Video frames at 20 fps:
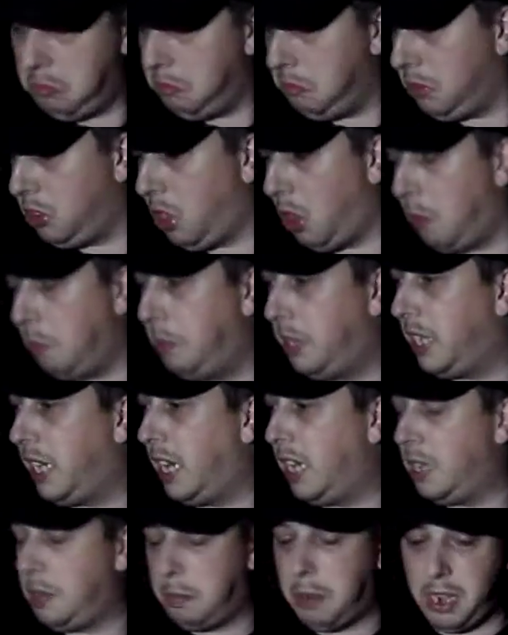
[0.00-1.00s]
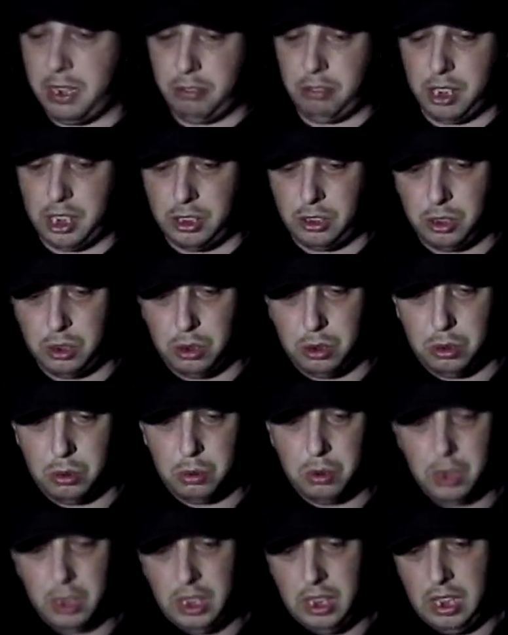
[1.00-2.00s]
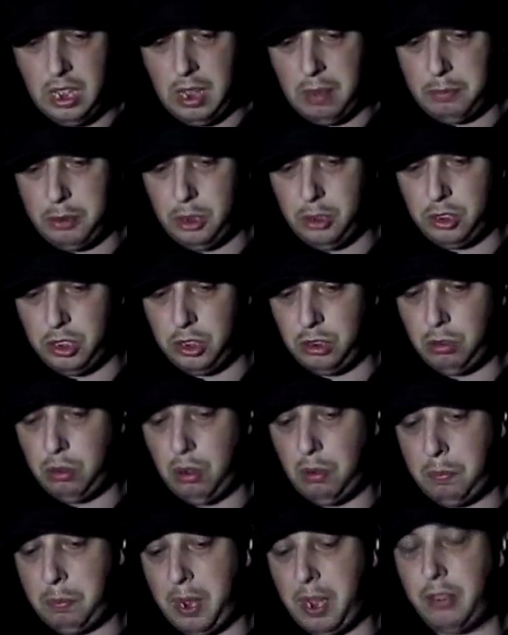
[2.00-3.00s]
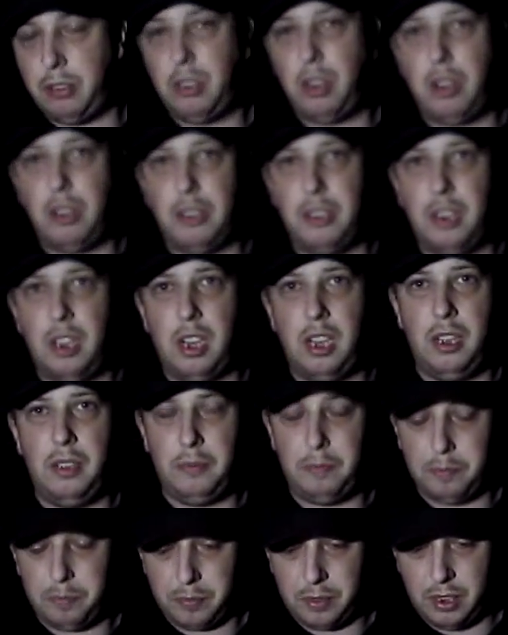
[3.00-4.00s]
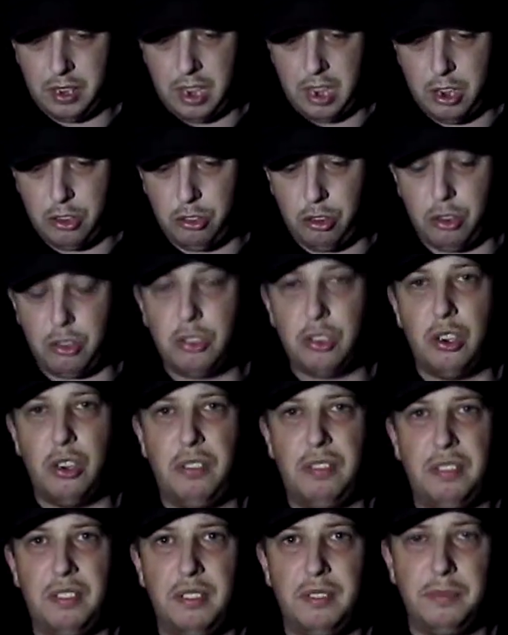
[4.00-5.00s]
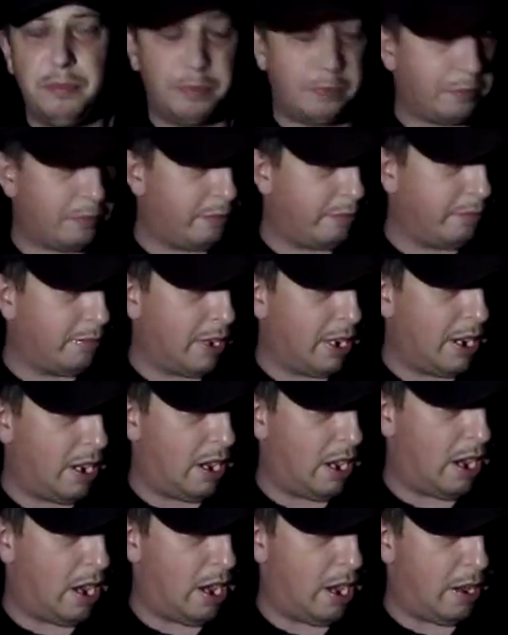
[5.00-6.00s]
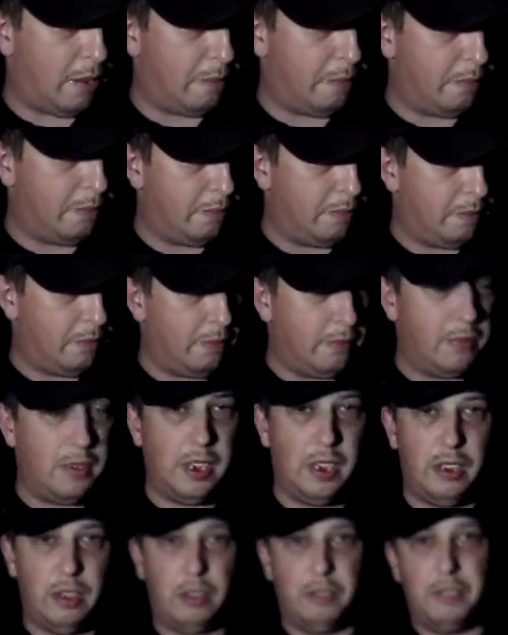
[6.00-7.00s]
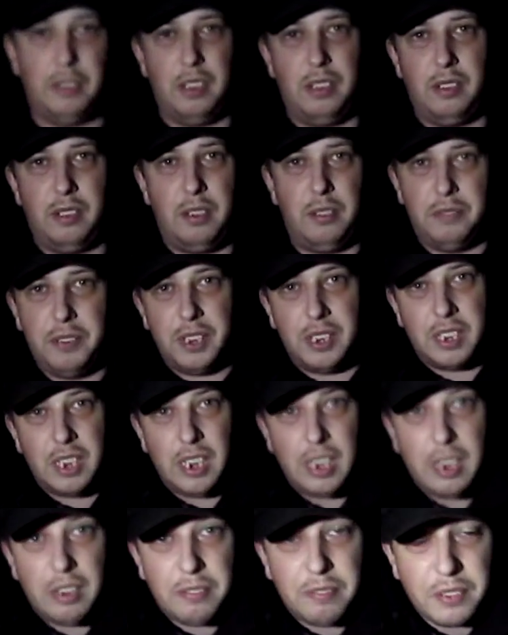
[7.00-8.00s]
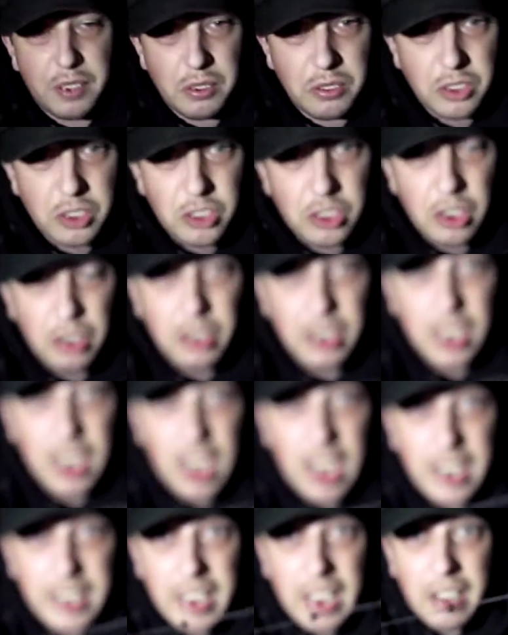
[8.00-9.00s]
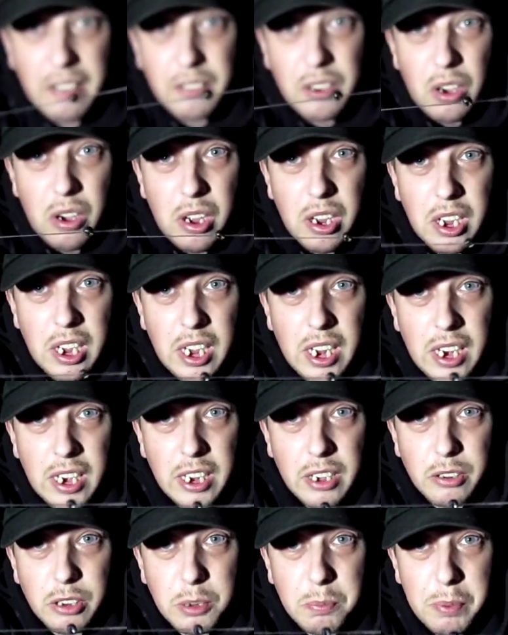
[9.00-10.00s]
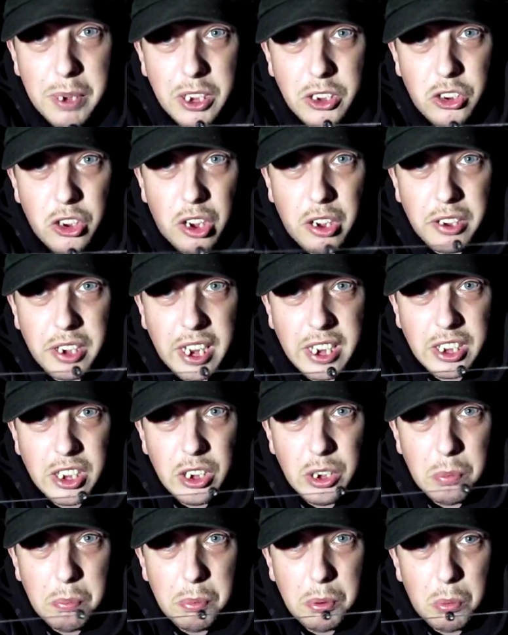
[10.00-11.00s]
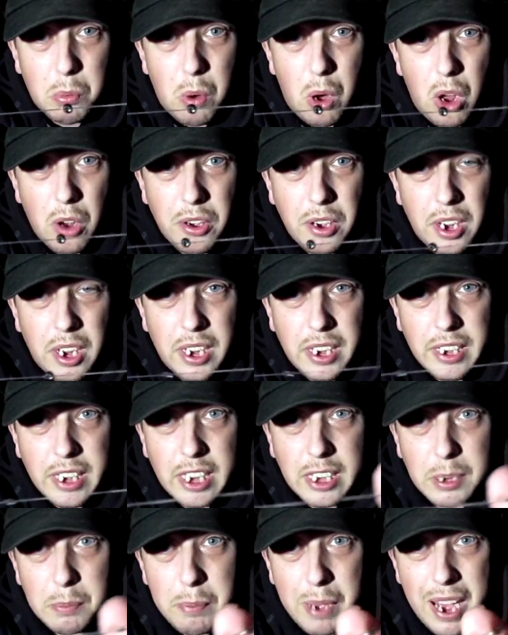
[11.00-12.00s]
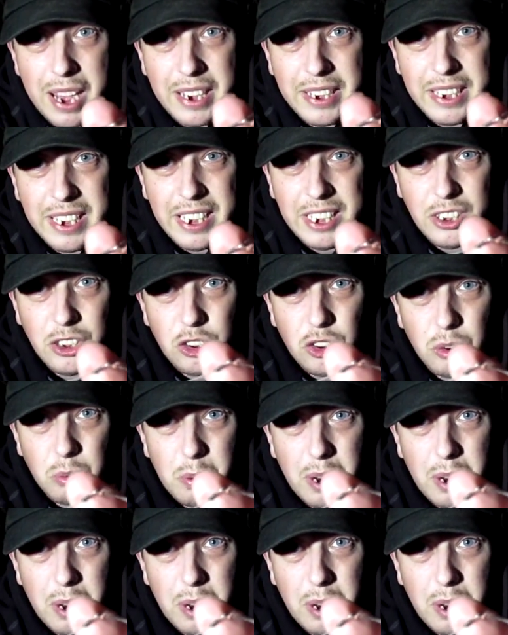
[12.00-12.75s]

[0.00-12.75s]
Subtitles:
complicated about the rig at all. I'm using 12 Gardener Hydro Tough, and obviously I forgot to show you that I've got a little split shot. That's a number 1. That's about an inch